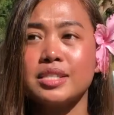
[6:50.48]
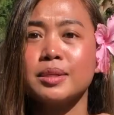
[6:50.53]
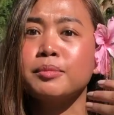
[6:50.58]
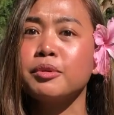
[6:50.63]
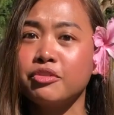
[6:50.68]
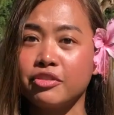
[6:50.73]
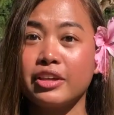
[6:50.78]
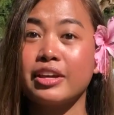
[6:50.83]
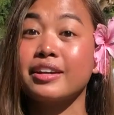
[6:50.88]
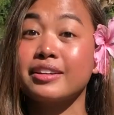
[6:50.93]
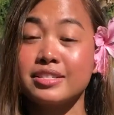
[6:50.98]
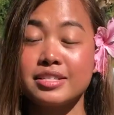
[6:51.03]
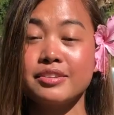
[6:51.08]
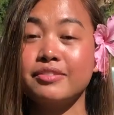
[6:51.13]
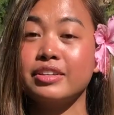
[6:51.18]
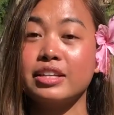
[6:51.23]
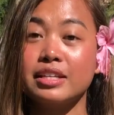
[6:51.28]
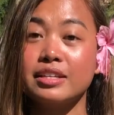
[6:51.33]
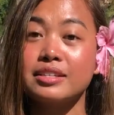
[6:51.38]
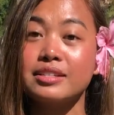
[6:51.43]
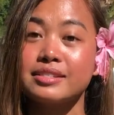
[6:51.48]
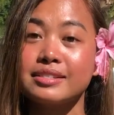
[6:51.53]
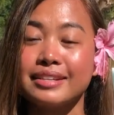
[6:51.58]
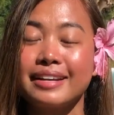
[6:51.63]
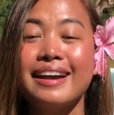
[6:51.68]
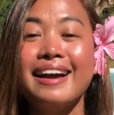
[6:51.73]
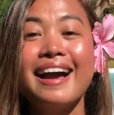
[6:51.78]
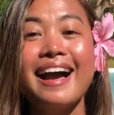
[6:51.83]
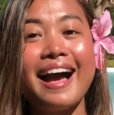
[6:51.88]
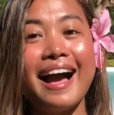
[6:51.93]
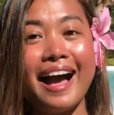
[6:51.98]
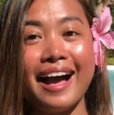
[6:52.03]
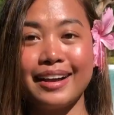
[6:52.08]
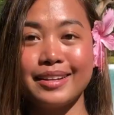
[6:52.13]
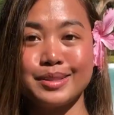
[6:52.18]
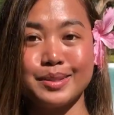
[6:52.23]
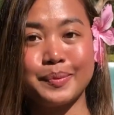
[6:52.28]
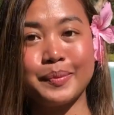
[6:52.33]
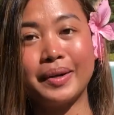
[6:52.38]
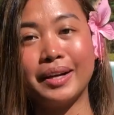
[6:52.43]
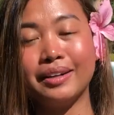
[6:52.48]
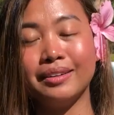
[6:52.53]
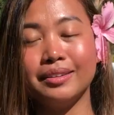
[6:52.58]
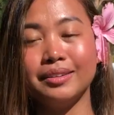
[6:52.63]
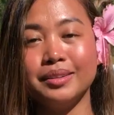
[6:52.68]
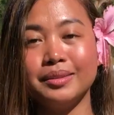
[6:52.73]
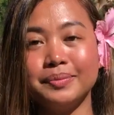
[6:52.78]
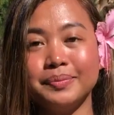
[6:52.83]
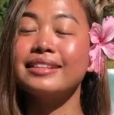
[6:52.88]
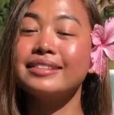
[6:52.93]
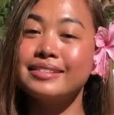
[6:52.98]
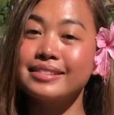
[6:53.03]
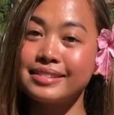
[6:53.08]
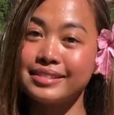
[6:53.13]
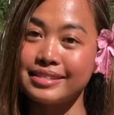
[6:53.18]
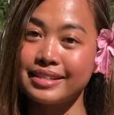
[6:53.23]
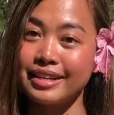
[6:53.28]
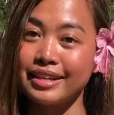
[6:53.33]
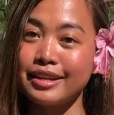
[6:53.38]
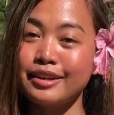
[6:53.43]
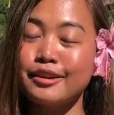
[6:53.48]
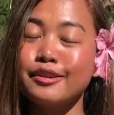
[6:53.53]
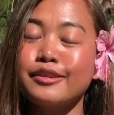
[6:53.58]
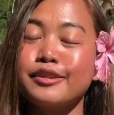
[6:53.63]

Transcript: some of the activities as well, and see